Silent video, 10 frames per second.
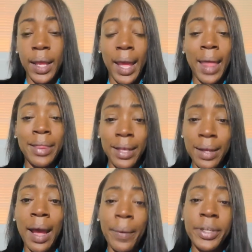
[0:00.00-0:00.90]
And
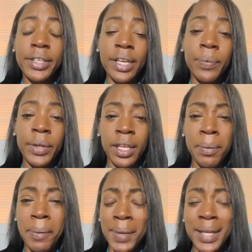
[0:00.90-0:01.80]
then I would study with
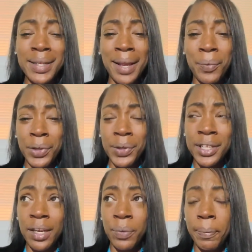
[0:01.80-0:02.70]
them. And plus, like, when you
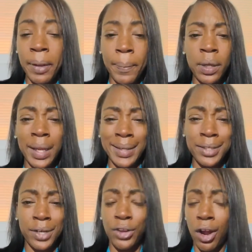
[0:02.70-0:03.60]
study with people, like, they
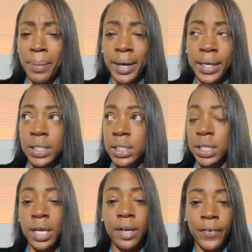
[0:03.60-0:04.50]
start talking about other
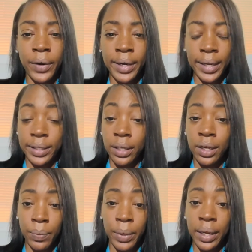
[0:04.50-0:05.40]
stuff, or they're not
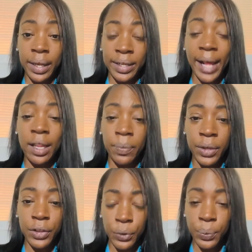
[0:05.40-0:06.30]
studying exactly
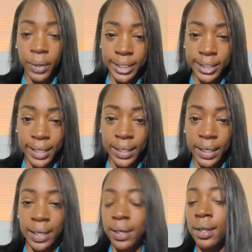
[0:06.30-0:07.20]
what you want to
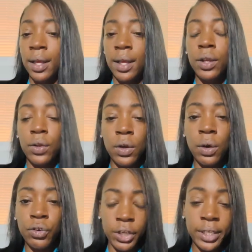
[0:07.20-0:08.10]
study. And, you
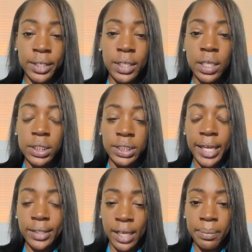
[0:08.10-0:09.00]
know, just
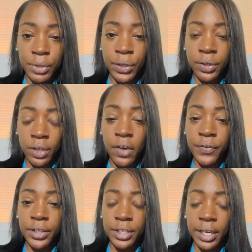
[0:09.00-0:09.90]
take time to yourself
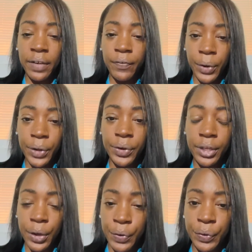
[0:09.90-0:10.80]
and study for
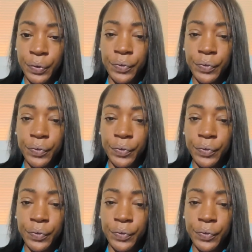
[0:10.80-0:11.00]
yourself.